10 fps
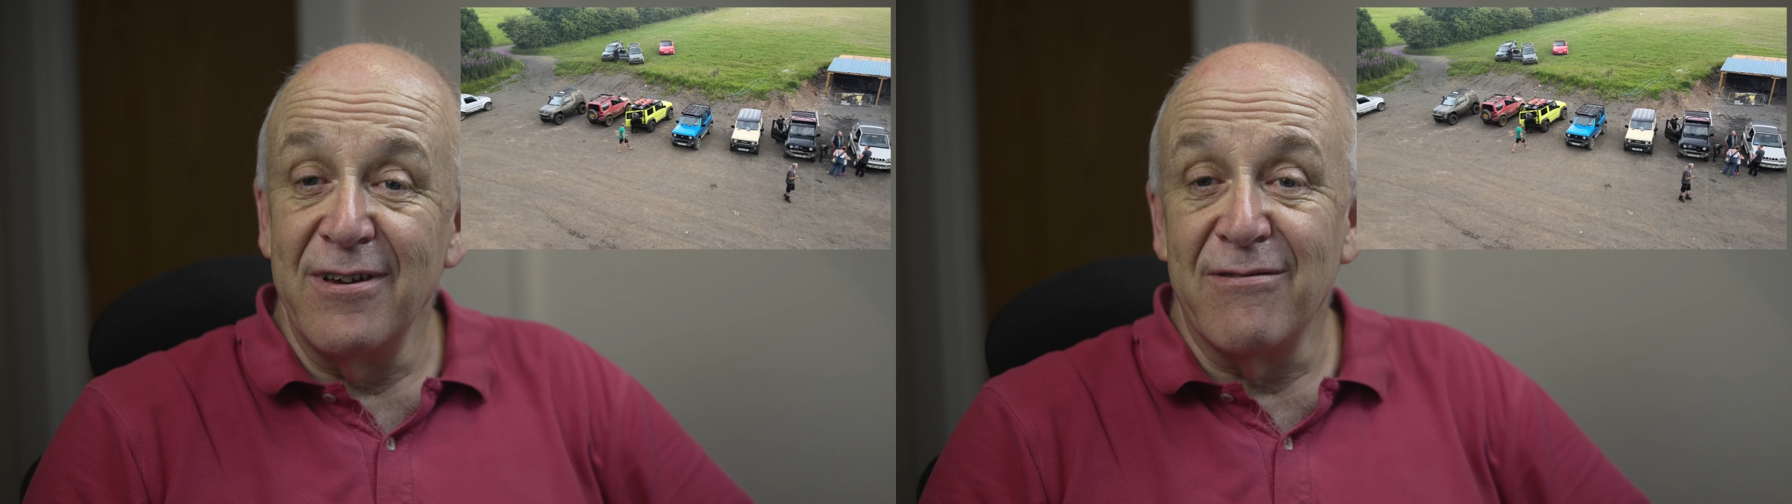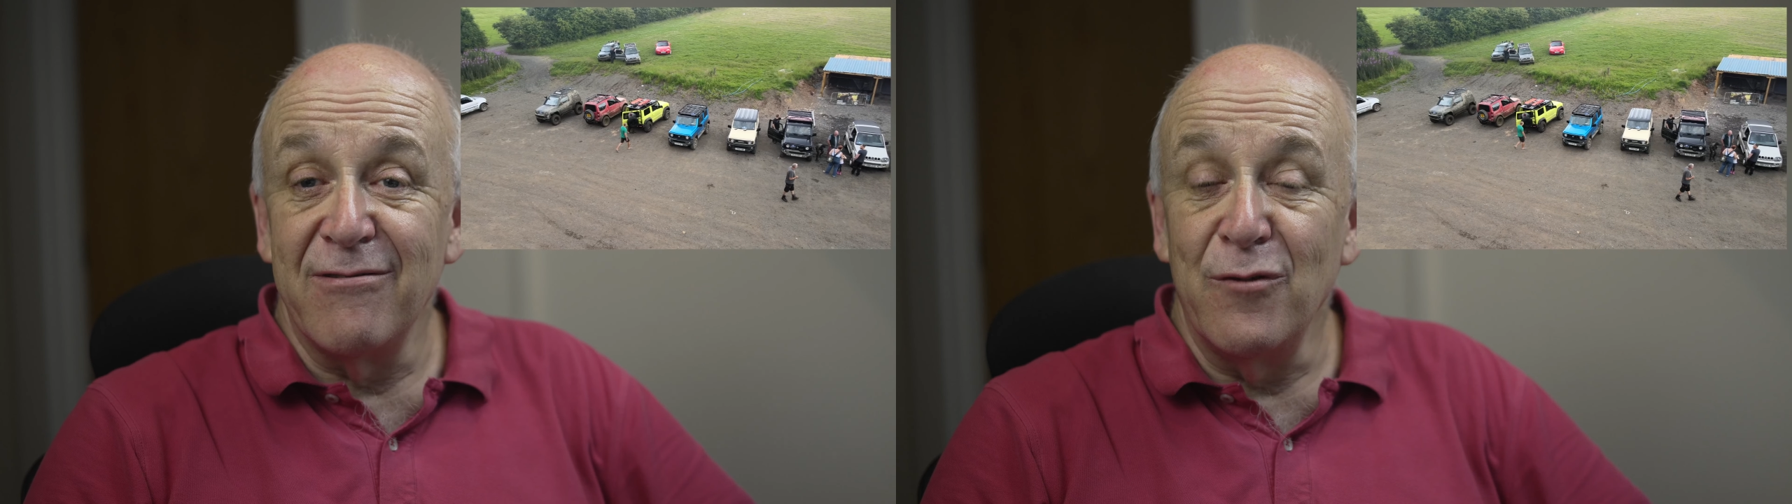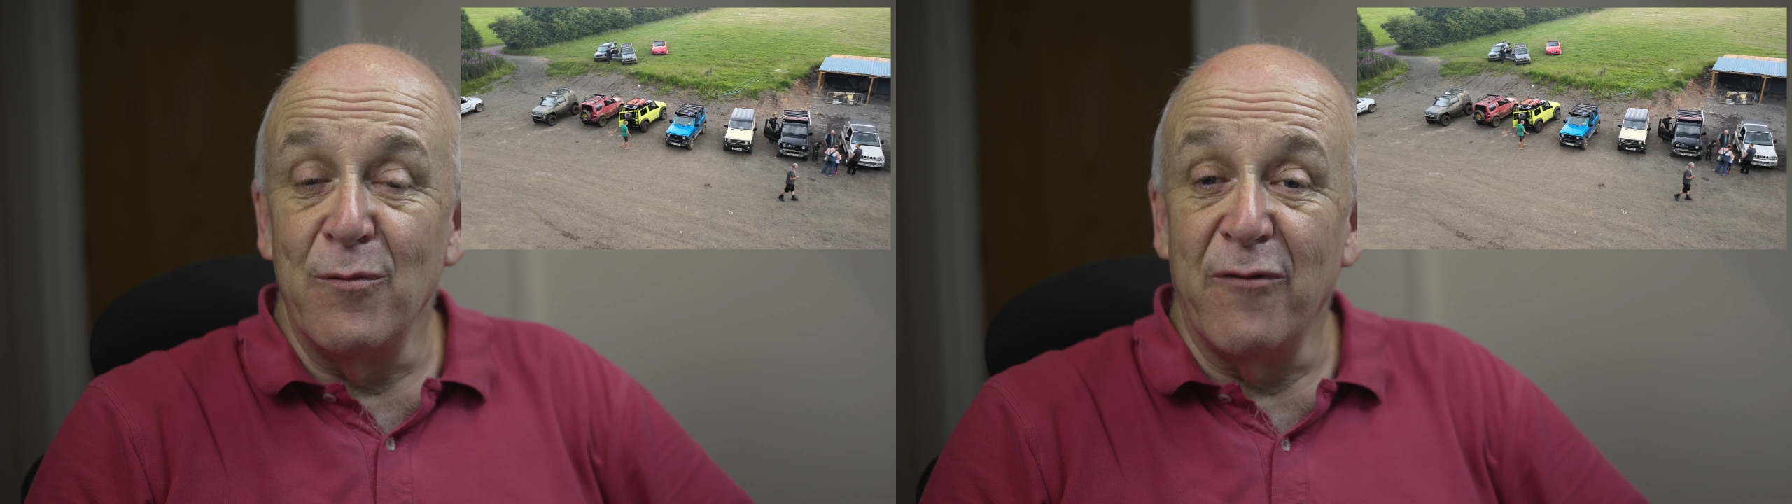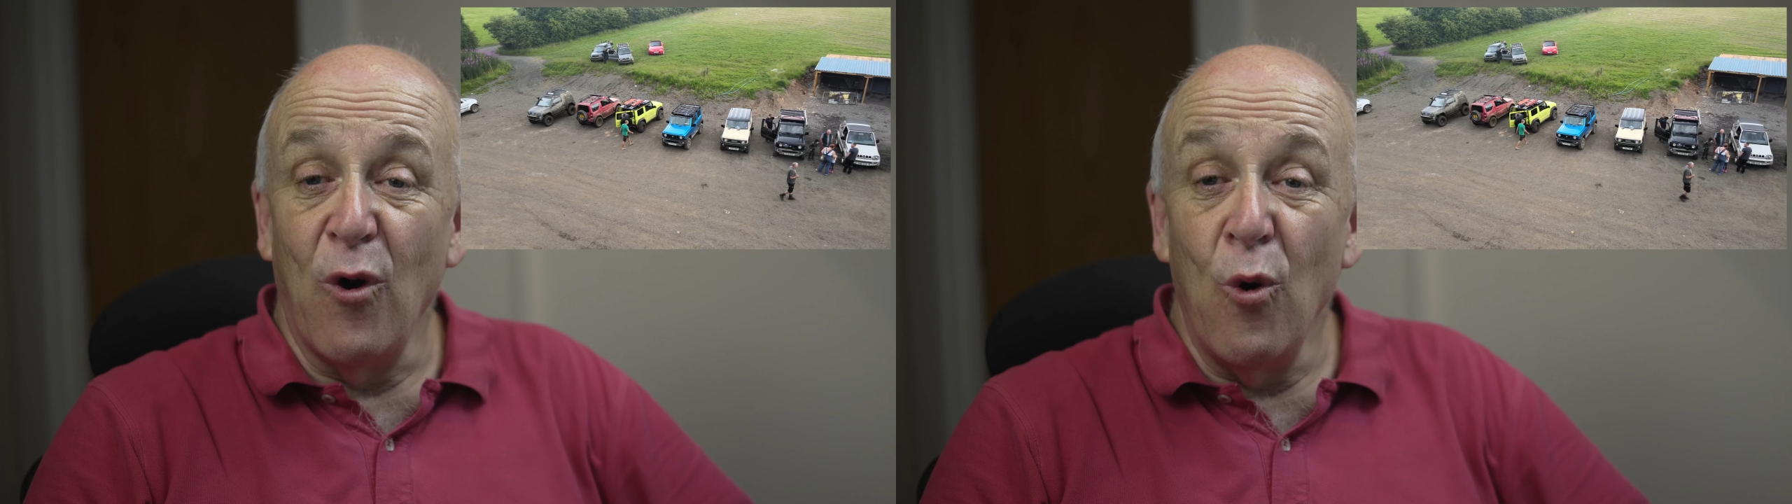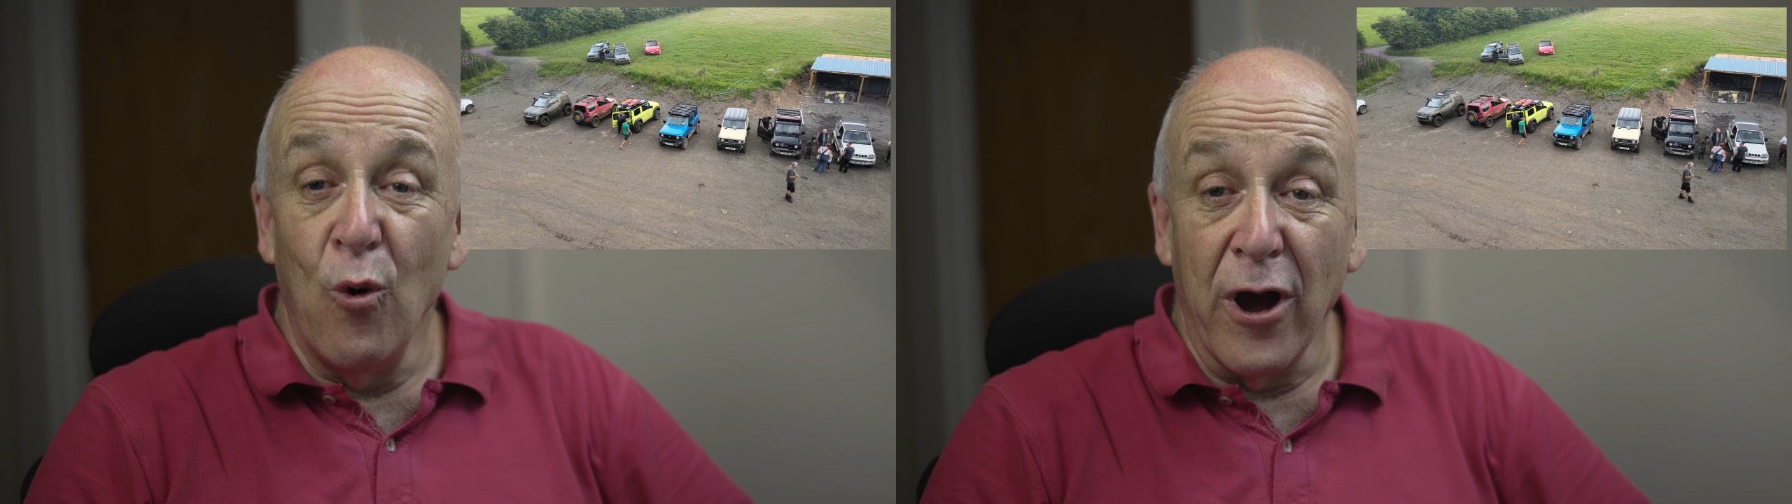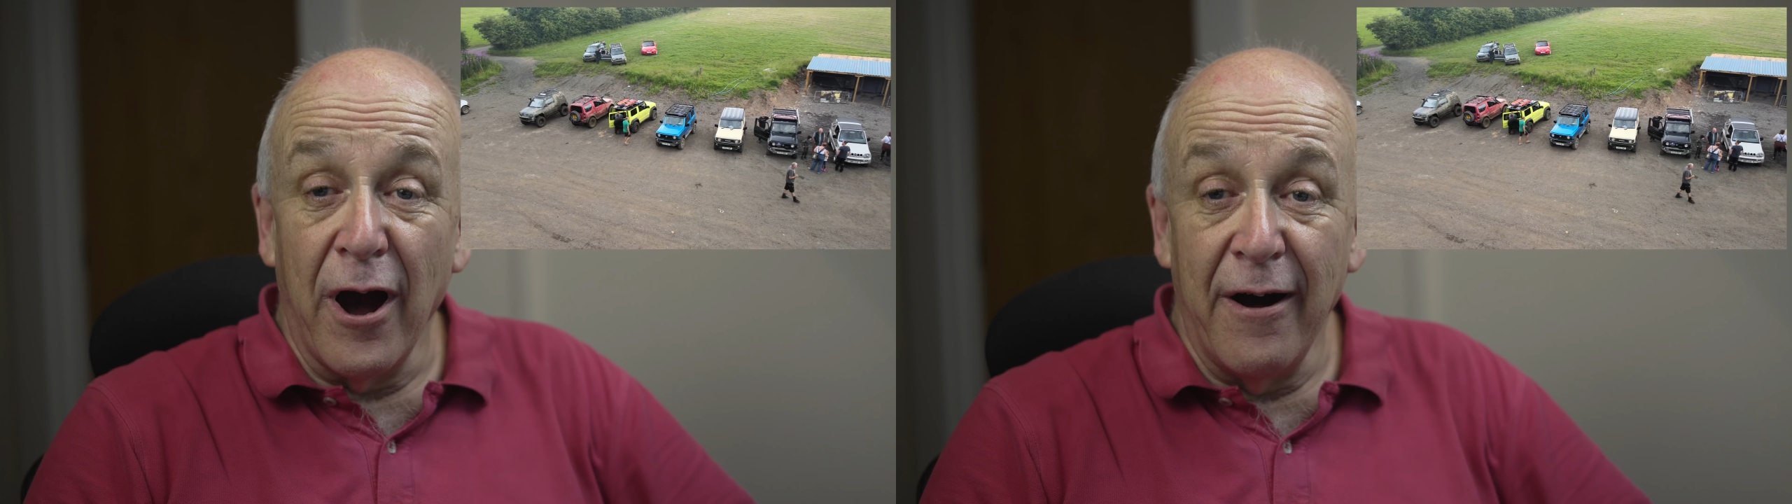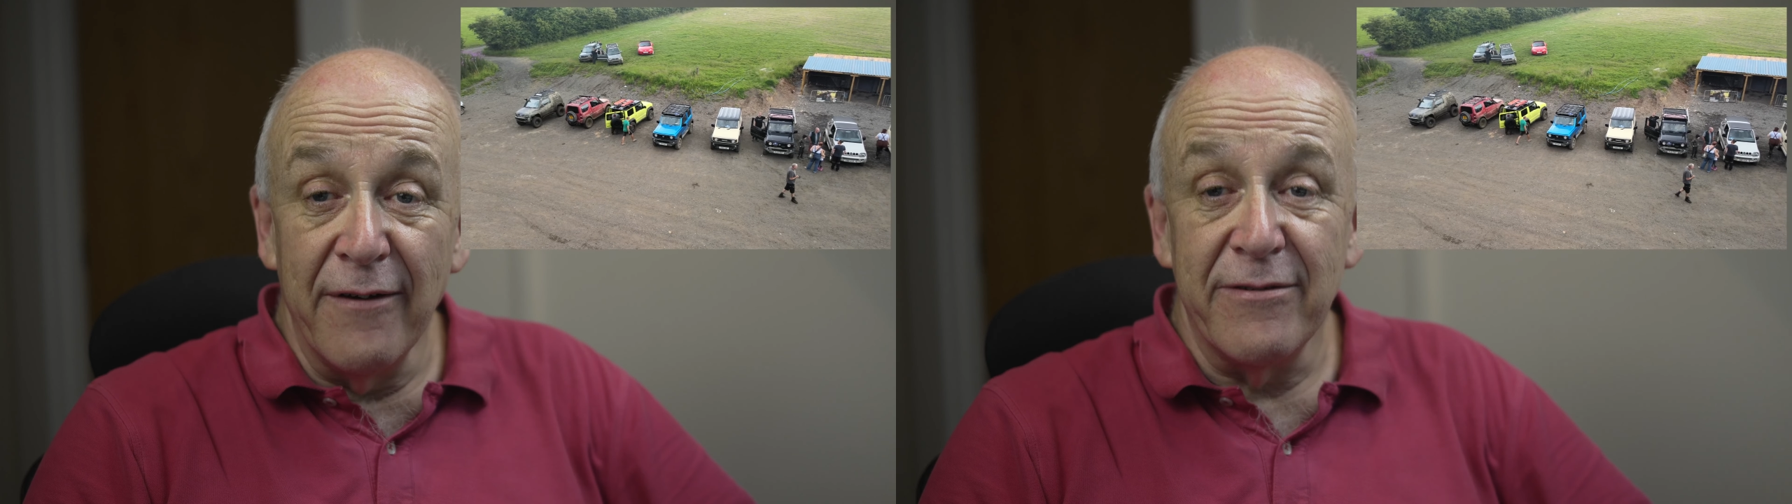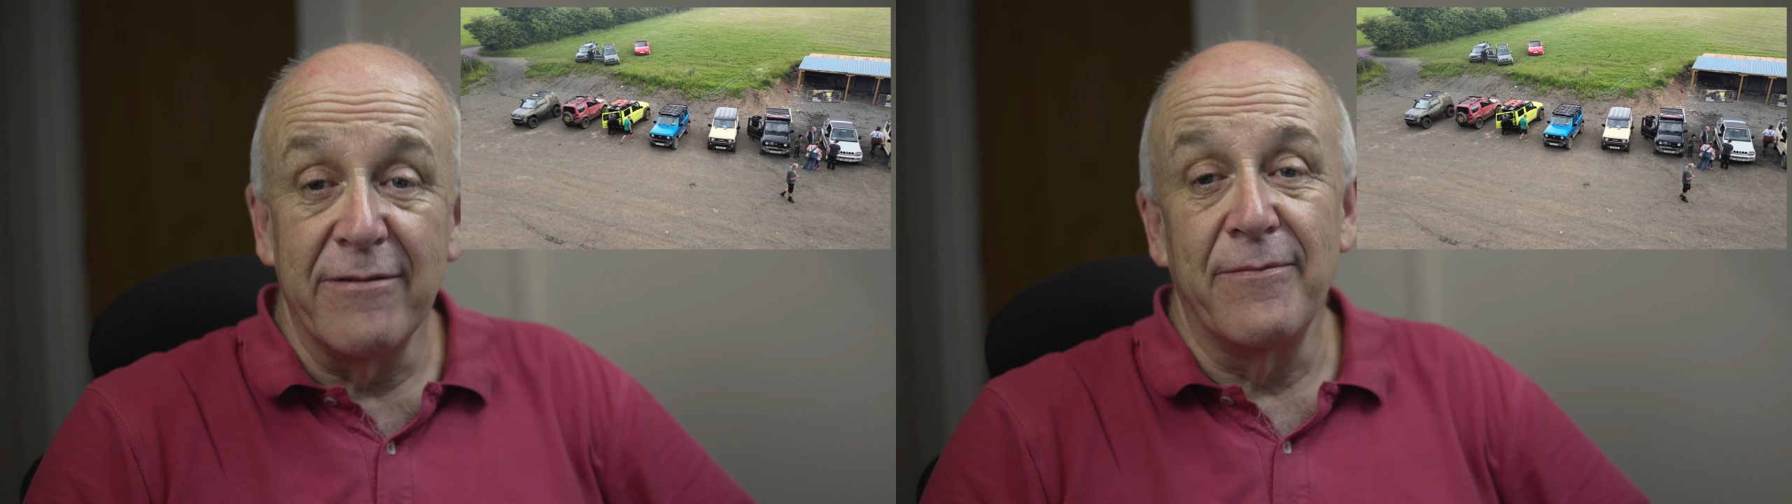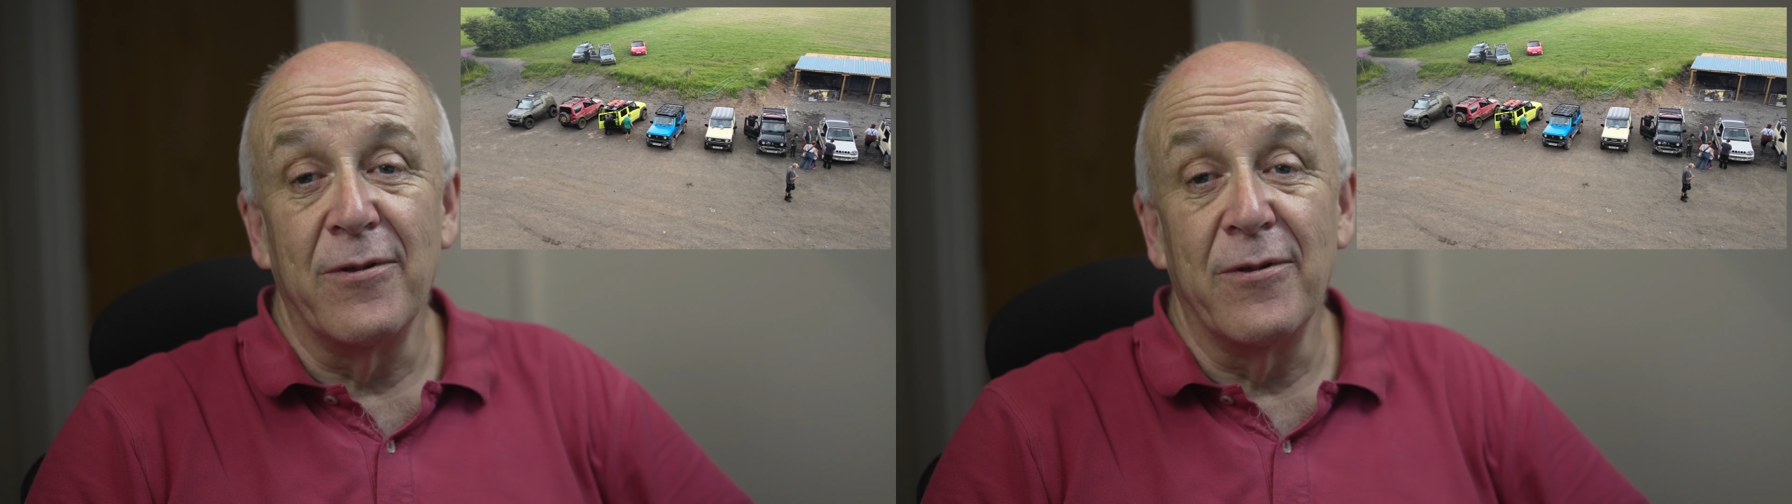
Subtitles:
is suitable for all cars,